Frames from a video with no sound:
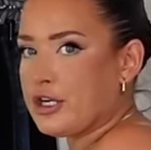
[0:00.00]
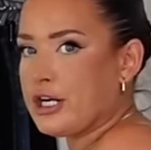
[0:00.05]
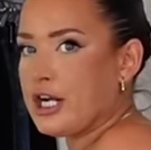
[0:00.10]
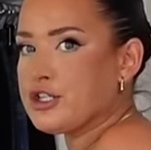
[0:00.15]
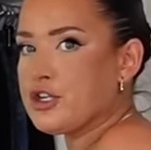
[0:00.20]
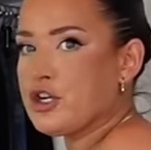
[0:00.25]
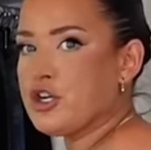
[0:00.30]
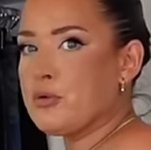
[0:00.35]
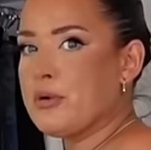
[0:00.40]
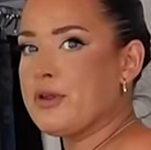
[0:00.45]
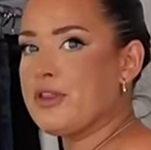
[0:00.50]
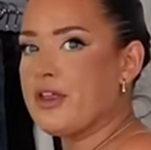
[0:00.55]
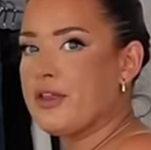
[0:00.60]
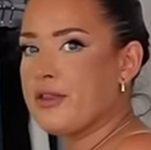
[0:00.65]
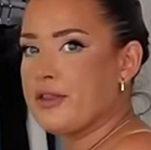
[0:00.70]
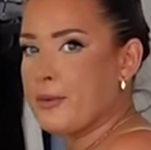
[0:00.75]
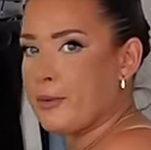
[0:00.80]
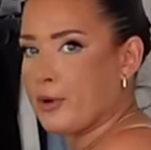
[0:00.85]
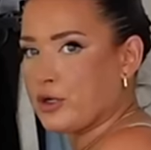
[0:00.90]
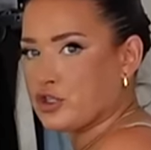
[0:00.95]
I don't know whether
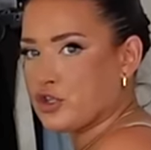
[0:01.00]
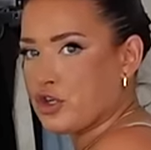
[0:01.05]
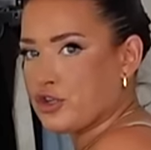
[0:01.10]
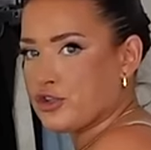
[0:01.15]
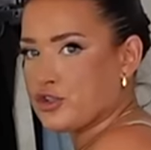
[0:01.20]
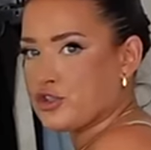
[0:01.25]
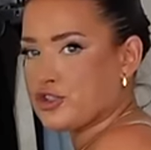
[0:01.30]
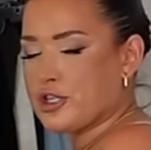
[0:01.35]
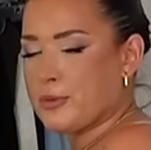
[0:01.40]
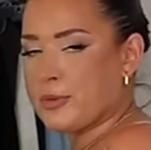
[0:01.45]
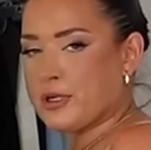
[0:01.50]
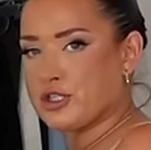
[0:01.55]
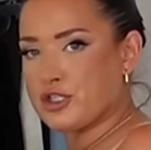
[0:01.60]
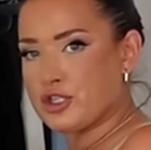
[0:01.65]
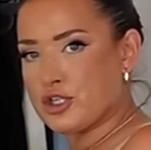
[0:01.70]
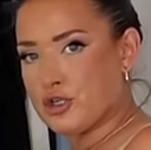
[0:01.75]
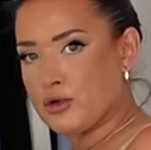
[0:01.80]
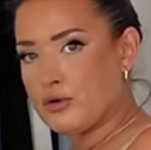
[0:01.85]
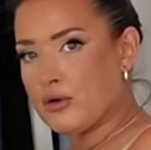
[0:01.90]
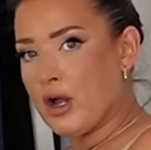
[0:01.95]
the boy shorts are just a bit
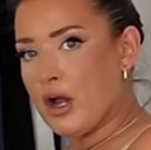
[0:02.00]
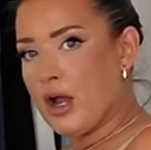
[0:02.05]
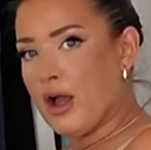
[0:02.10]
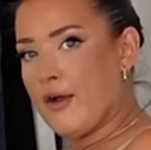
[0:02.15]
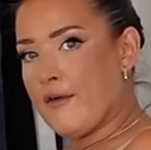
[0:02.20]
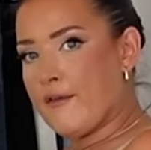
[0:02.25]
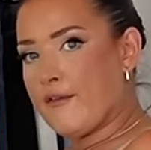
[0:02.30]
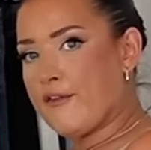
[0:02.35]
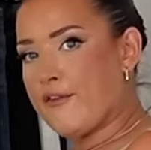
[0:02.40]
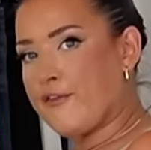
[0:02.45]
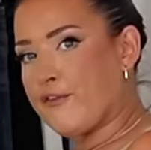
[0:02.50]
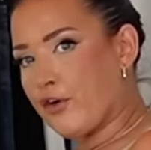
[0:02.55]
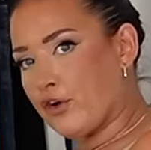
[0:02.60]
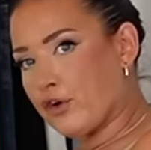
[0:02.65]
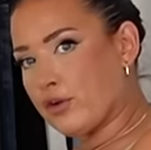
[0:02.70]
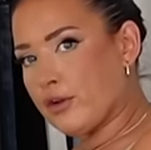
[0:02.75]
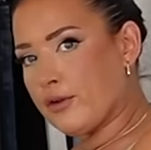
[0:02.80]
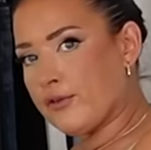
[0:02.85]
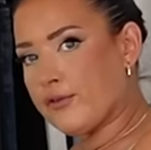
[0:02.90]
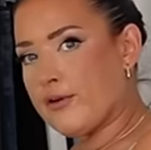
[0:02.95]
too
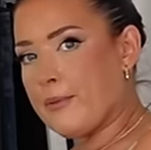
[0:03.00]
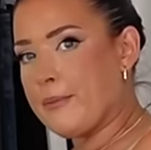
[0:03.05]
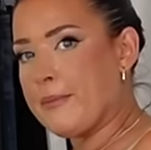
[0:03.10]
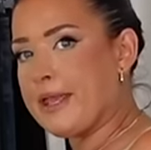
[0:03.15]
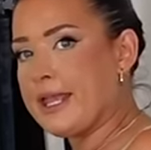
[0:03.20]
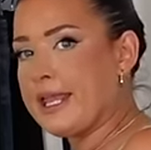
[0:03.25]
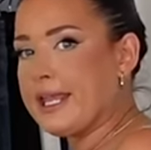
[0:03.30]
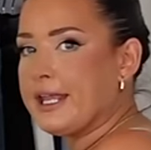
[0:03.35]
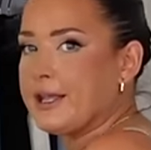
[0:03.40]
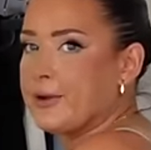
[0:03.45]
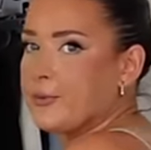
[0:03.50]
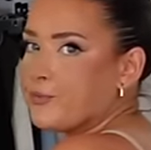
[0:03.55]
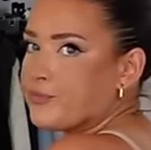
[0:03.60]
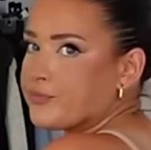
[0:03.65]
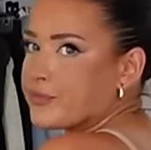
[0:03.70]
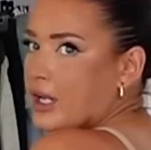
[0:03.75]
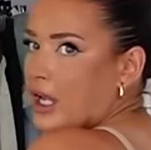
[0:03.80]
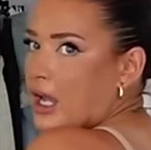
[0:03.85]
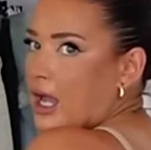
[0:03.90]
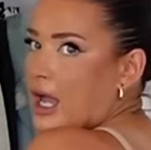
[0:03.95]
full for me,
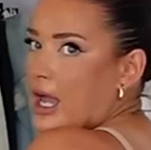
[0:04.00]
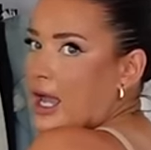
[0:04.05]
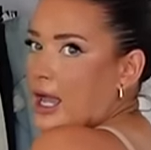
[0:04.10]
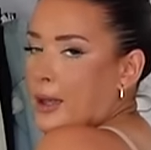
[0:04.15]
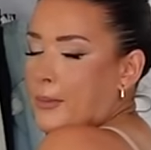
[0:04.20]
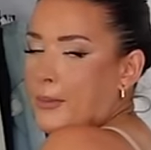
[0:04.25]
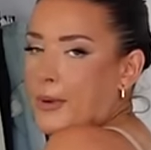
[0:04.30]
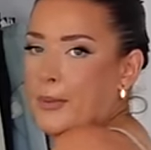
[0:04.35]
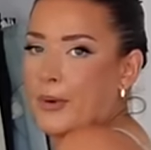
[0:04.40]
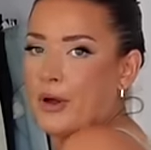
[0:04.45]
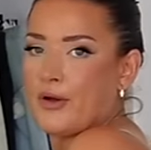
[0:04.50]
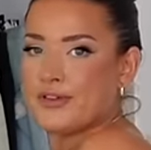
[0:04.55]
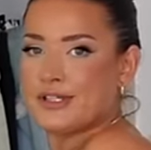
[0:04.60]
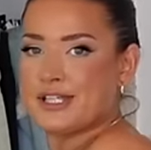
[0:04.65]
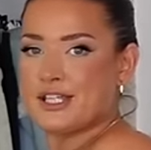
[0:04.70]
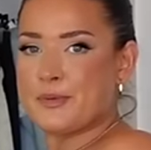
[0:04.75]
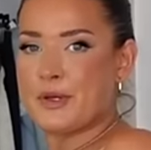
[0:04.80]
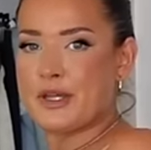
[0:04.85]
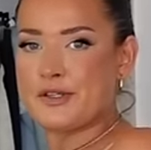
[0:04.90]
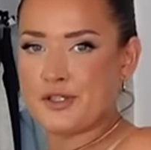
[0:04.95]
but
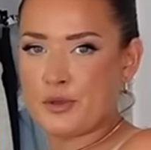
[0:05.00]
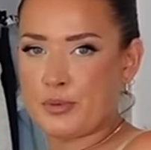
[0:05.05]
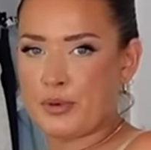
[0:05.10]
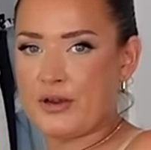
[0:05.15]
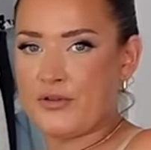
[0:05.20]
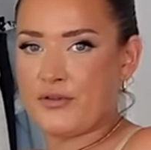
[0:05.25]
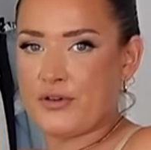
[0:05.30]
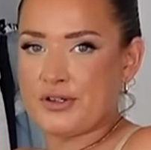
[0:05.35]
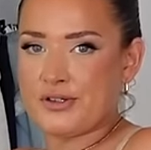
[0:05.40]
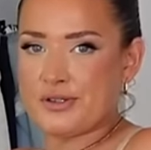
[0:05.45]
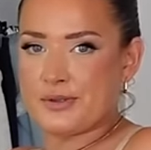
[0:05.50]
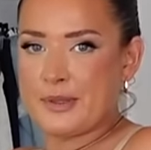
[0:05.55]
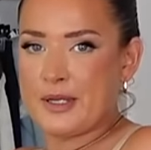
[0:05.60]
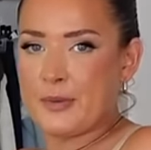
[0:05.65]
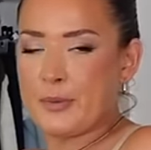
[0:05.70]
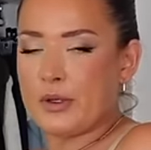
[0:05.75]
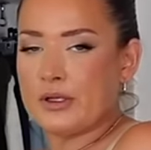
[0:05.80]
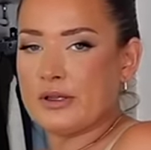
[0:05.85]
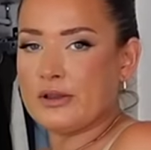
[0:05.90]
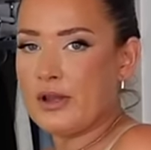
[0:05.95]
obviously it's personal preference.
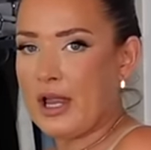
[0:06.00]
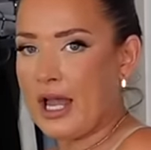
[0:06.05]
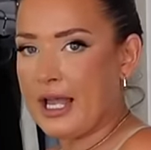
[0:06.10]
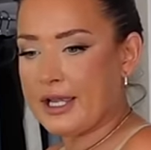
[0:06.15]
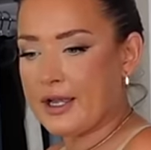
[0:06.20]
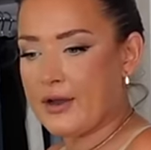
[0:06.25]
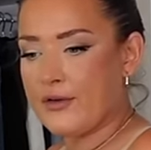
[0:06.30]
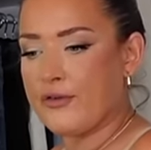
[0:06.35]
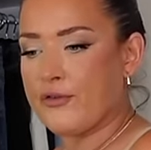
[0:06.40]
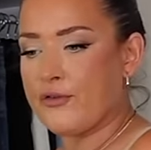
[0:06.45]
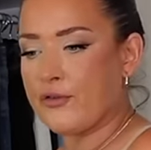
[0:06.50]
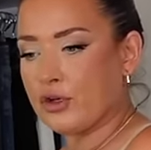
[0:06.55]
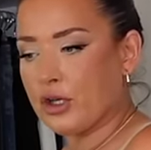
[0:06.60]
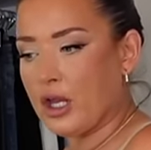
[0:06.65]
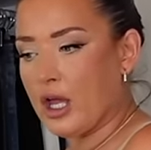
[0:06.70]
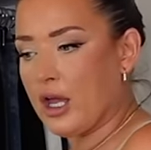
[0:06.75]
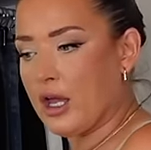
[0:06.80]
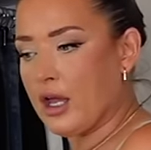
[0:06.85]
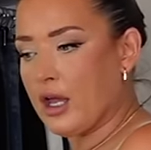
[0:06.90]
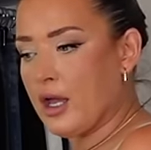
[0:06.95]
People like a
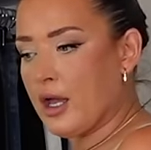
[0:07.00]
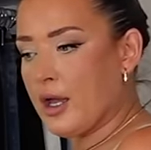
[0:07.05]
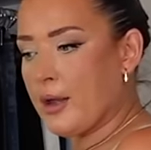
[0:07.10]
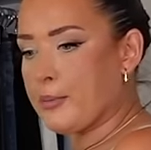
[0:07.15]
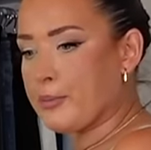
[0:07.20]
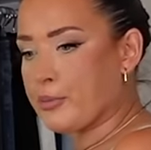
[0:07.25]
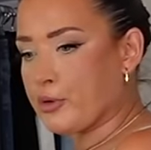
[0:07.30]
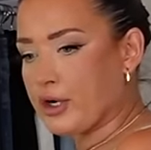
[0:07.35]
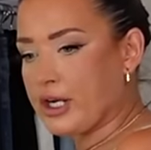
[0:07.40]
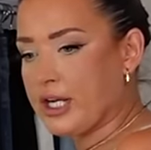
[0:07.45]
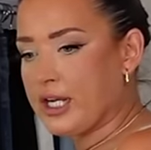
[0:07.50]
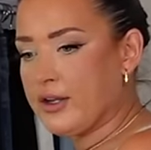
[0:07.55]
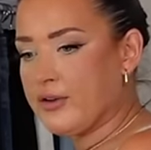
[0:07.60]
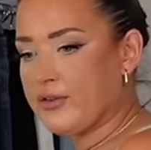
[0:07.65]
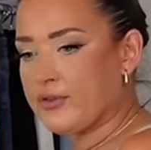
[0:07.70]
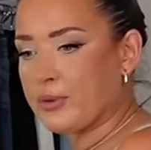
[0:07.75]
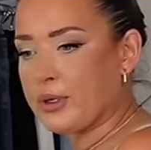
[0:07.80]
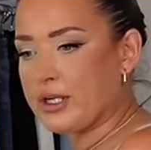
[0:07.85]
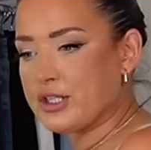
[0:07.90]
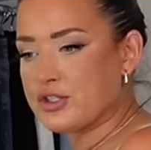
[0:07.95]
fuller
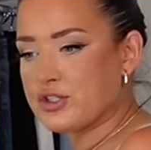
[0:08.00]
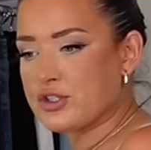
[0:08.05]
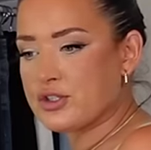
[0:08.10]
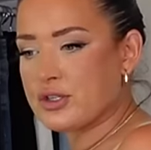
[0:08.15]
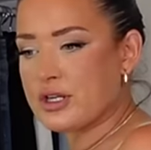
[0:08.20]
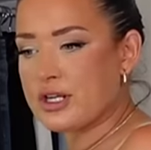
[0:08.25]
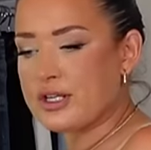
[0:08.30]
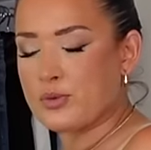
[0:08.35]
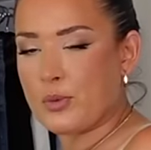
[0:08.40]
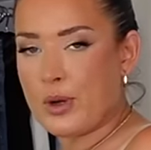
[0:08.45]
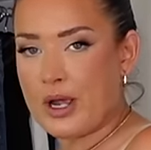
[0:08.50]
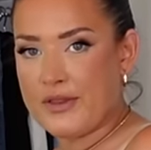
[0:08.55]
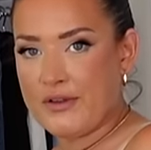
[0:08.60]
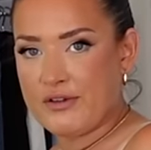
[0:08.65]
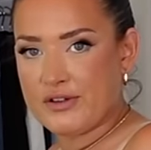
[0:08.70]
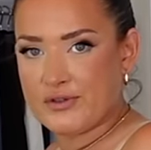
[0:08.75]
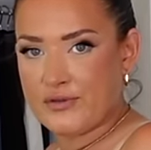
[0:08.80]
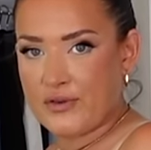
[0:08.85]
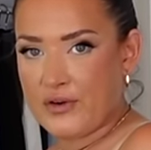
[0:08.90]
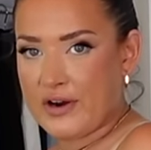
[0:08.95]
brief, which is why
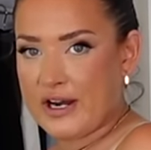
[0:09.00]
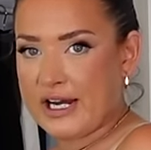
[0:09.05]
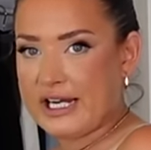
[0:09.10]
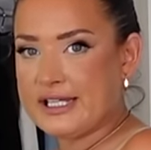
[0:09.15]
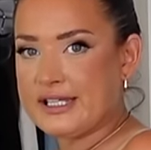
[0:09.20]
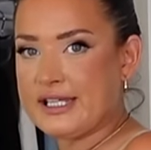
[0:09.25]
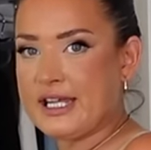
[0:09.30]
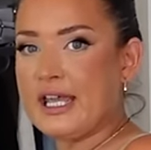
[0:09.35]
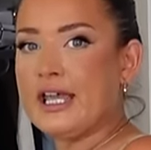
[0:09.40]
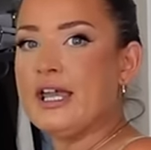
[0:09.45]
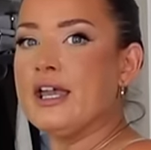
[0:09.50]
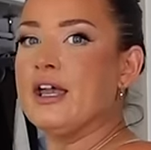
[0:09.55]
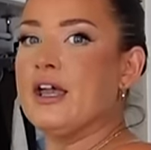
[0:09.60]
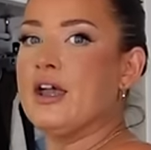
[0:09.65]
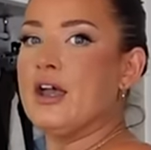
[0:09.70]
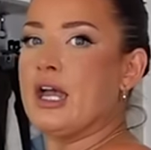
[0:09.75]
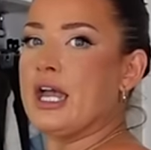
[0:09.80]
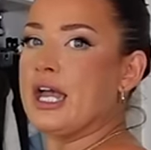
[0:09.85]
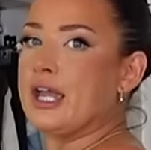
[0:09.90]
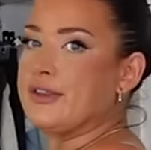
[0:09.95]
there's variety
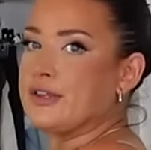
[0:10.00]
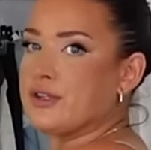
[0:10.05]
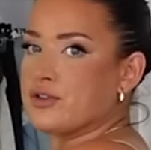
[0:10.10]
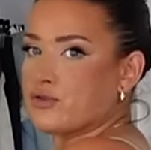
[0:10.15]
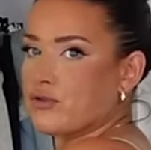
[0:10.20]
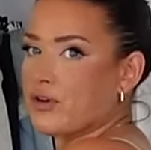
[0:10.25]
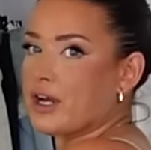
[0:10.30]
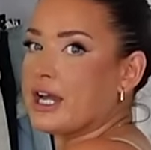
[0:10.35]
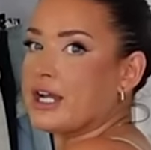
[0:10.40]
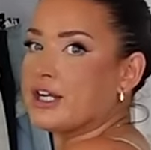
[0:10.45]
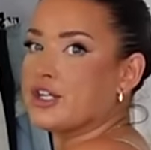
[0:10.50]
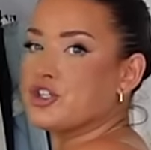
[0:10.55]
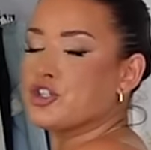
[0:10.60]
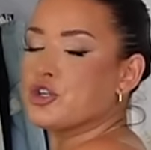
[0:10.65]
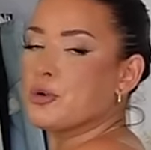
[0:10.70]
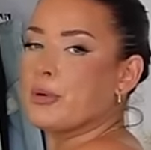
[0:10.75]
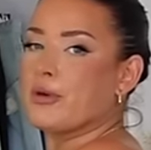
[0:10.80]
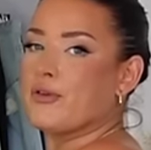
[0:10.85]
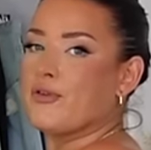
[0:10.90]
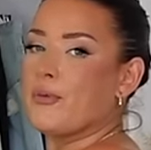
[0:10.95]
in this
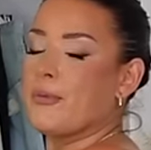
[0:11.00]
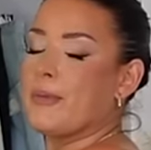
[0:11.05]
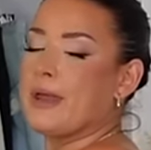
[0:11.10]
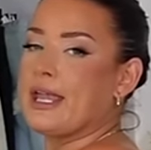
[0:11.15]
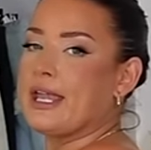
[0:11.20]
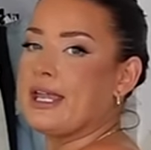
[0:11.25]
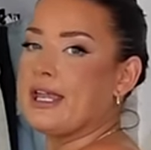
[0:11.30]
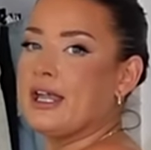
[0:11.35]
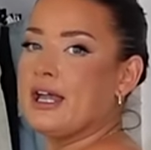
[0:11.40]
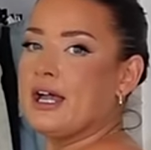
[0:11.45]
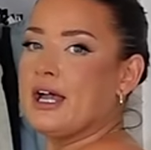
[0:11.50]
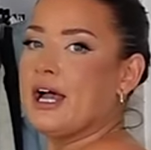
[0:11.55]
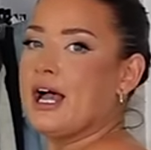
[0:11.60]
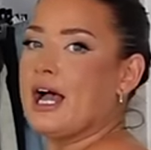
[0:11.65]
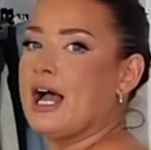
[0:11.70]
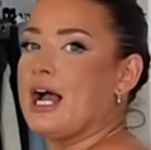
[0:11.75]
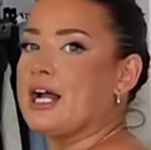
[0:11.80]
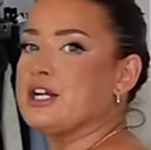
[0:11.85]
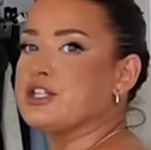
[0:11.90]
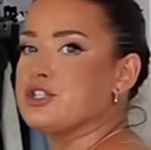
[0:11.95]
range. But for me,
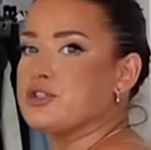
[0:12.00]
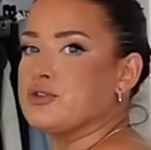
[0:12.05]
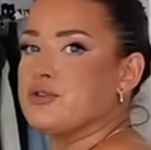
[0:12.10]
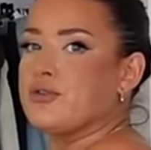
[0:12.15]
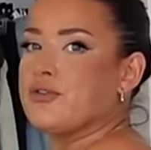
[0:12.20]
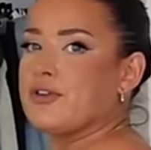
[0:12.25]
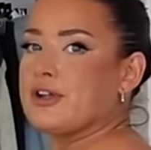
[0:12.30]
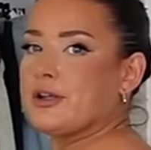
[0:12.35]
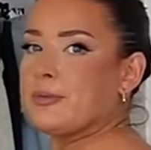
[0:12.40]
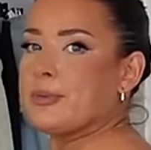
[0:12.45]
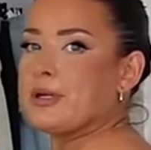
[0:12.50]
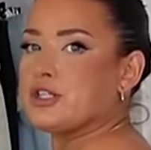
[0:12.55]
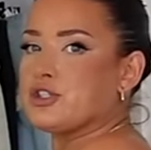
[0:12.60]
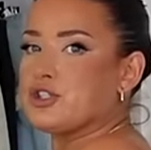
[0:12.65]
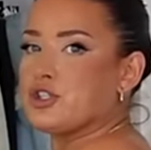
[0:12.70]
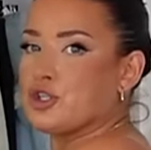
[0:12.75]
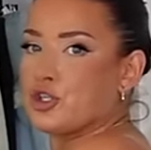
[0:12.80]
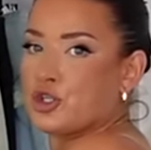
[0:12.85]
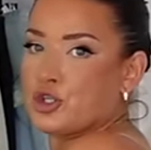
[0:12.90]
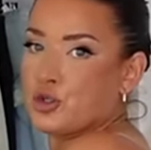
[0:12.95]
I do feel a bit
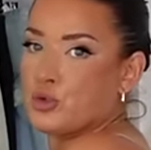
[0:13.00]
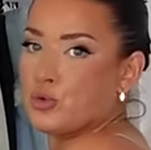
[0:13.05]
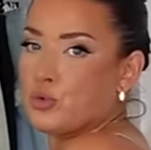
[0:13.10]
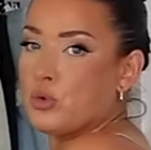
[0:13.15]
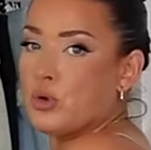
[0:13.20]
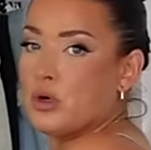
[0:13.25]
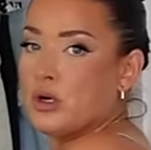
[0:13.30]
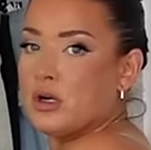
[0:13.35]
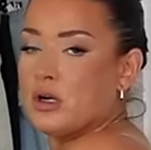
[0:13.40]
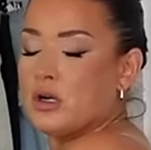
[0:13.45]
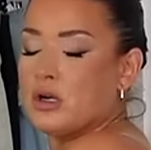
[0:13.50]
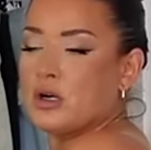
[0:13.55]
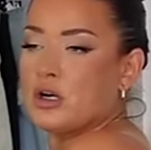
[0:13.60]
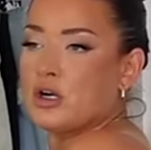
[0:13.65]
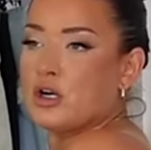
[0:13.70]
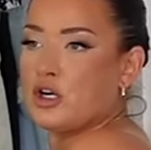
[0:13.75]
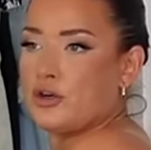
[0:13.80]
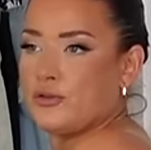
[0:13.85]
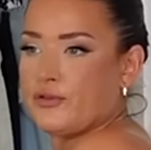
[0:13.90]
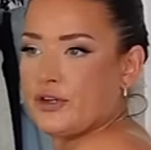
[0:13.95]
too
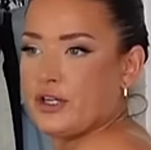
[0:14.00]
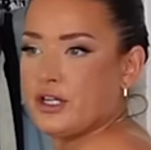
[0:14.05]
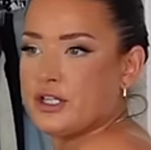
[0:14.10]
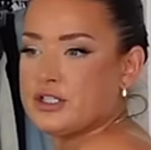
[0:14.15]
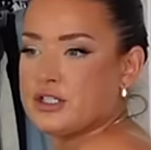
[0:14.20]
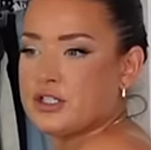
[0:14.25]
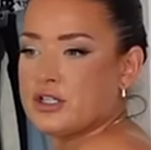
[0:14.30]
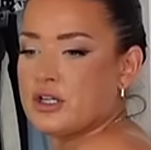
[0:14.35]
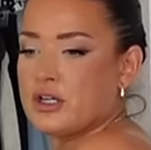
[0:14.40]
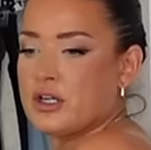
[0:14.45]
covered.